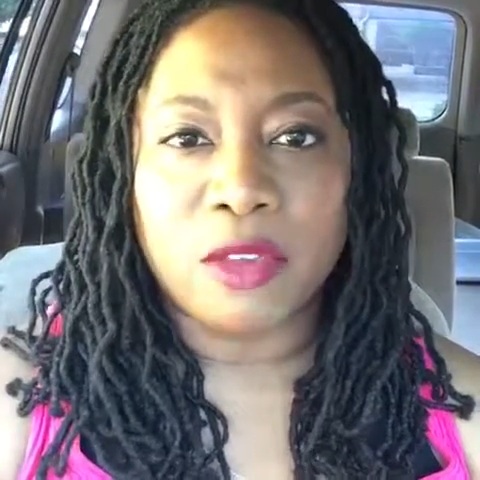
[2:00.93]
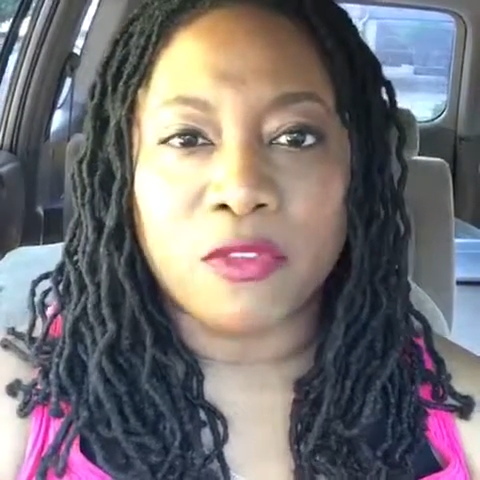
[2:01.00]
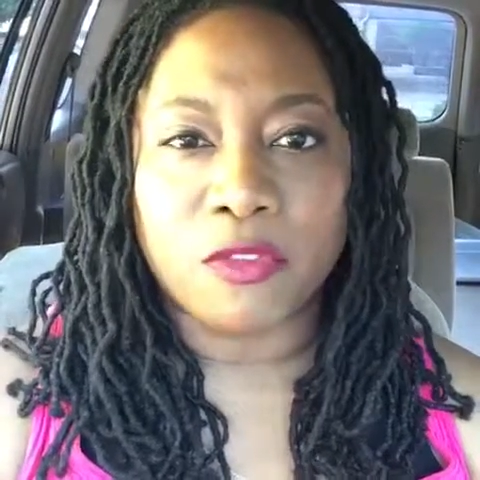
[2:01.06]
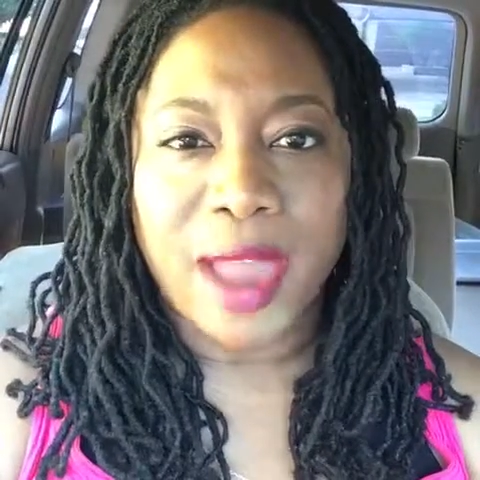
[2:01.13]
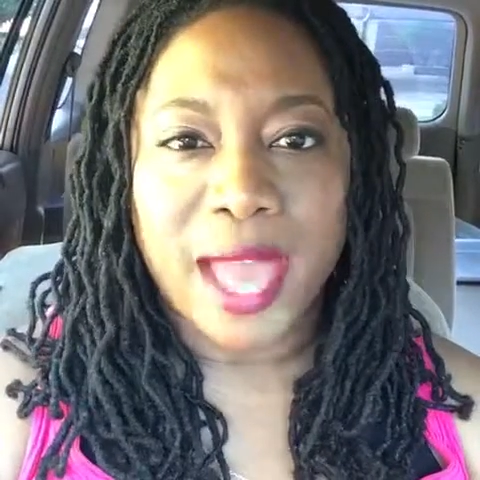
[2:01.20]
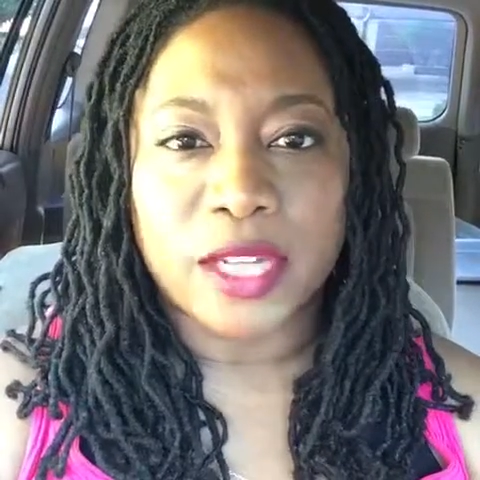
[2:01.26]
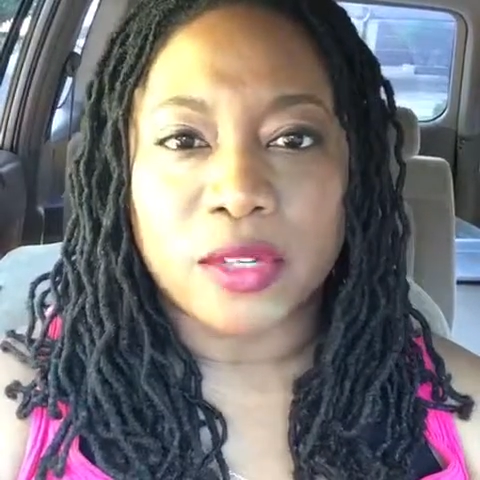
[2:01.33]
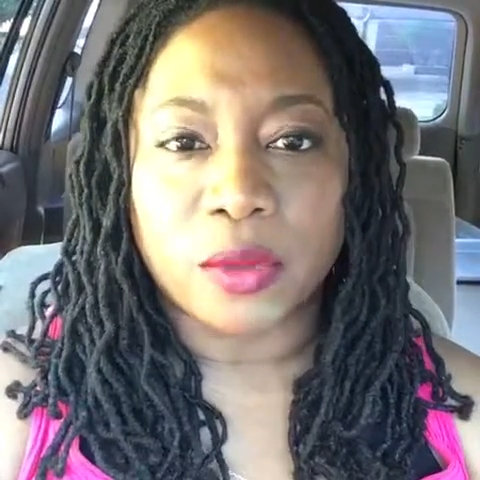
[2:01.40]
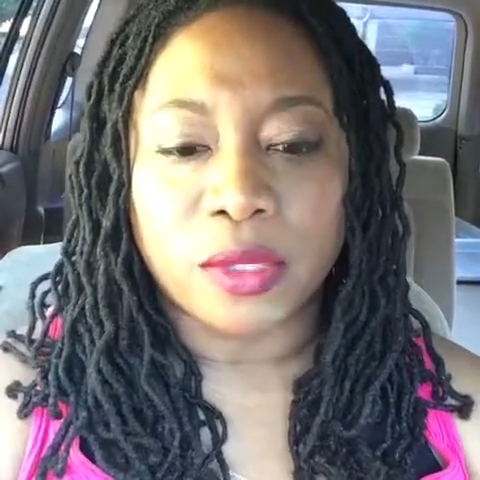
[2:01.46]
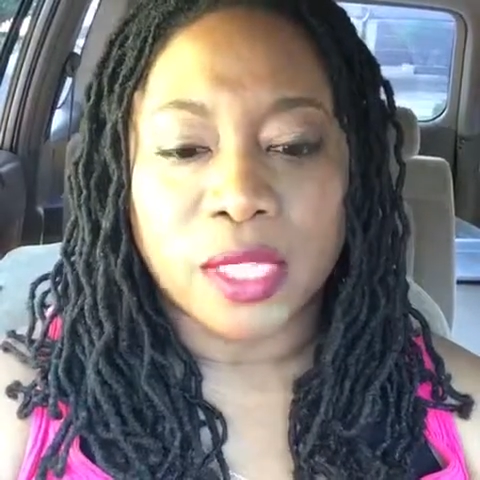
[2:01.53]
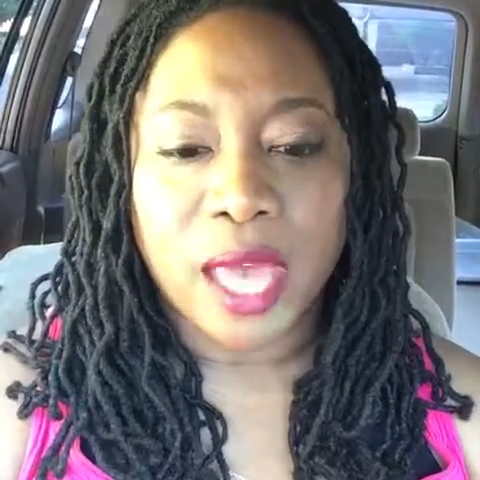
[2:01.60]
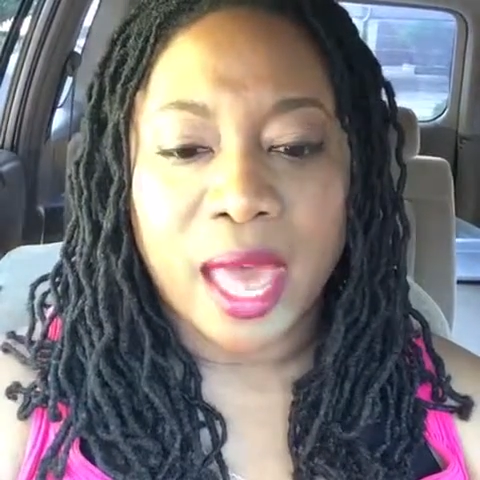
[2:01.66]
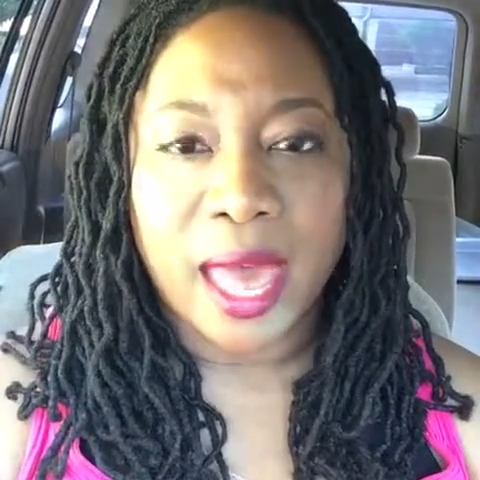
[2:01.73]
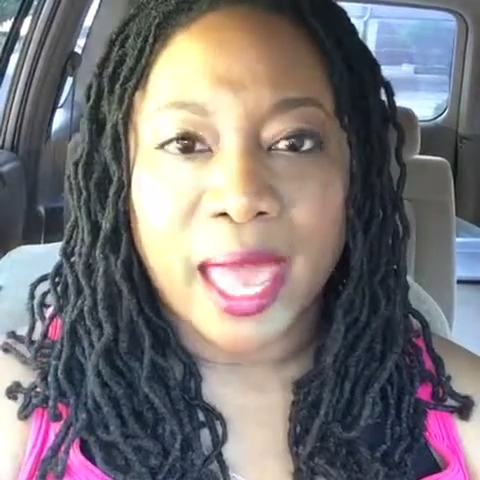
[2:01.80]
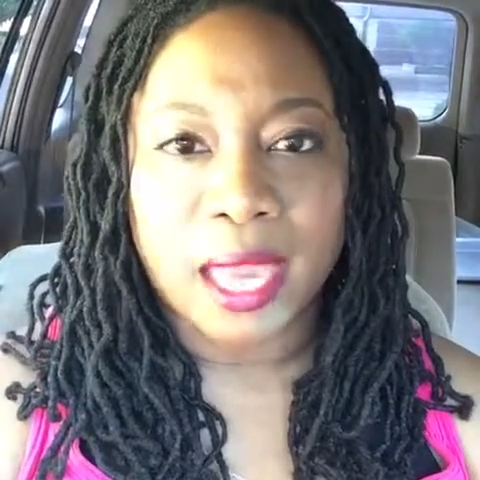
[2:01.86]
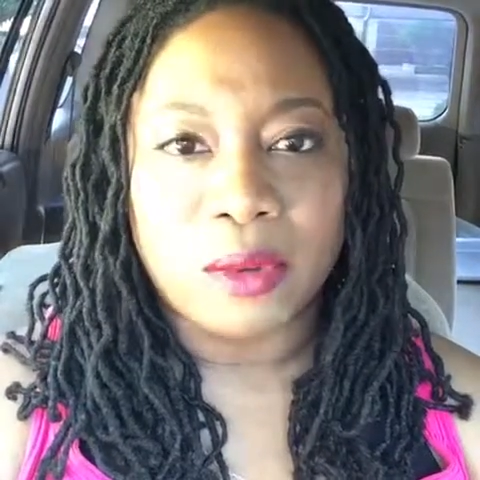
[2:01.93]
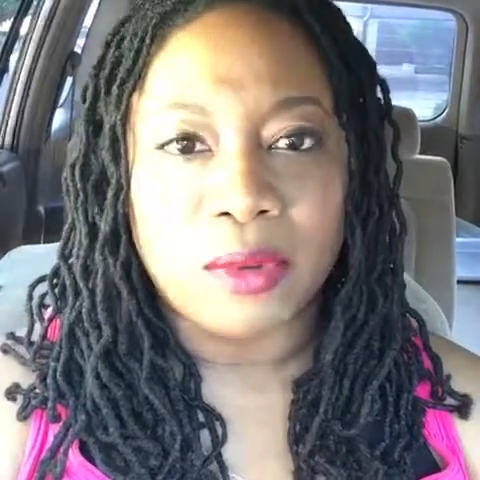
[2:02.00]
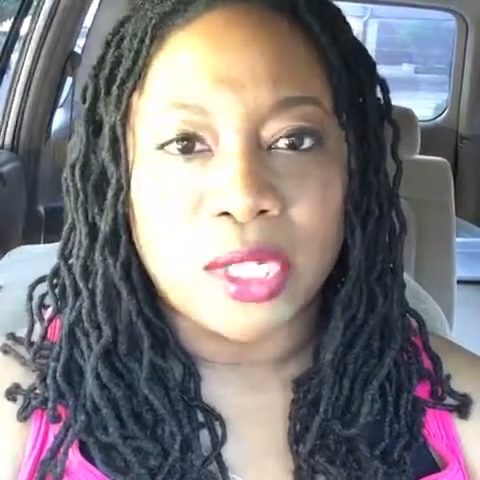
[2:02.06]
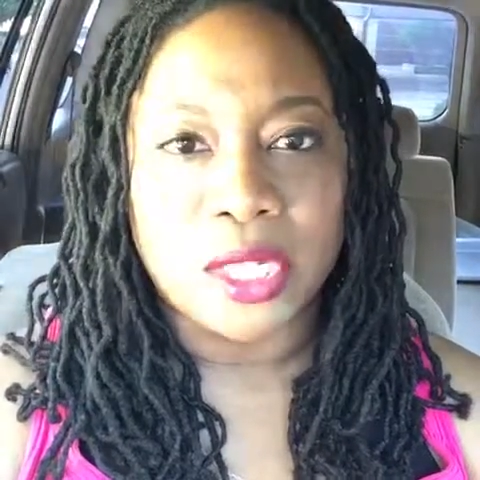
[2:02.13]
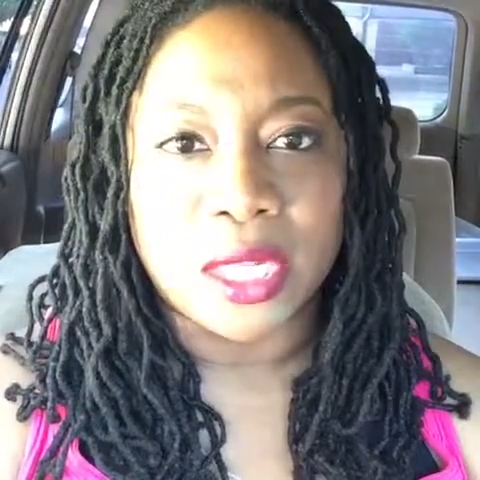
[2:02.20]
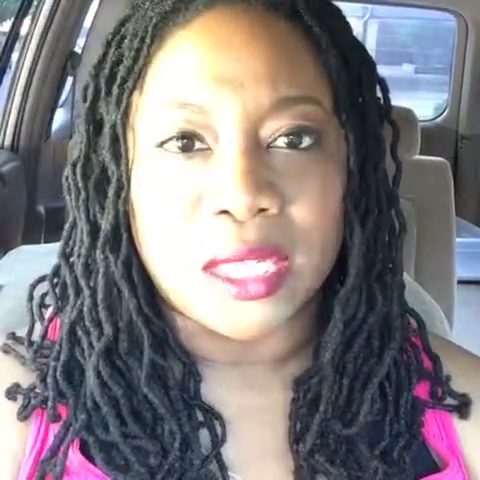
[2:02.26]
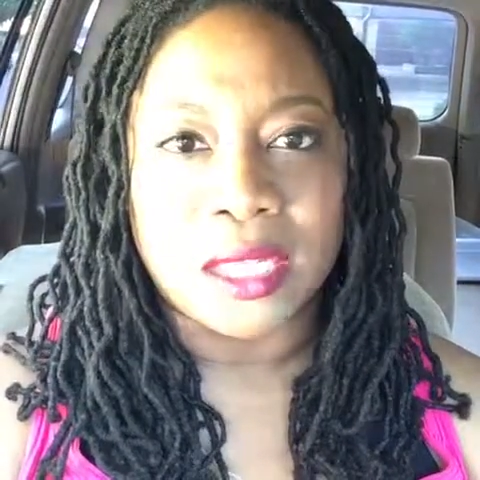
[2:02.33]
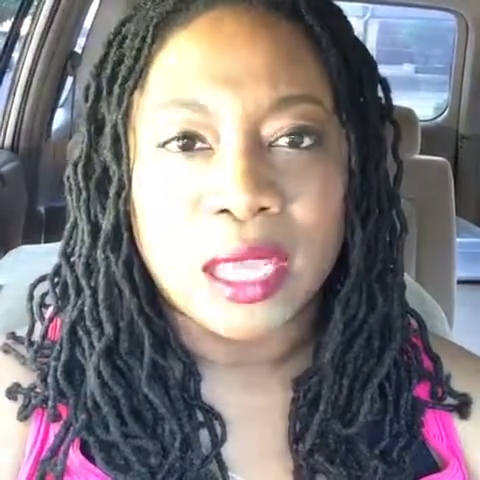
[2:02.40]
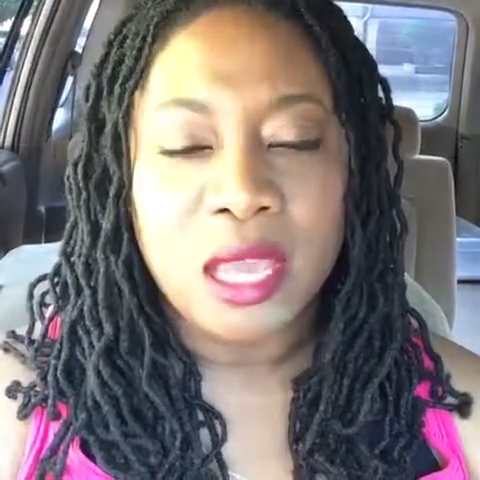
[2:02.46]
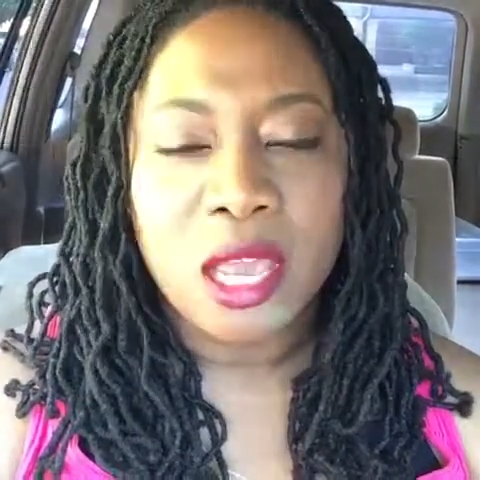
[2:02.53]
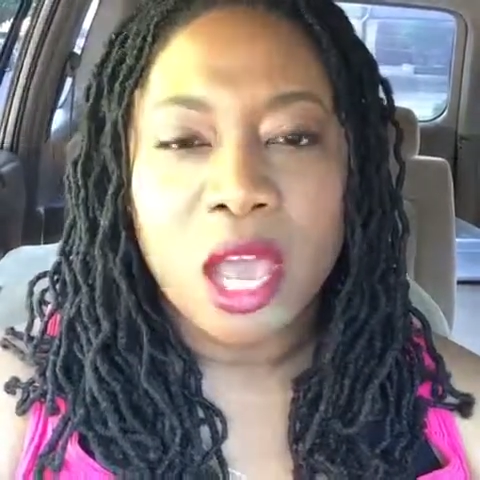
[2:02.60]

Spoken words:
fragile tie, which is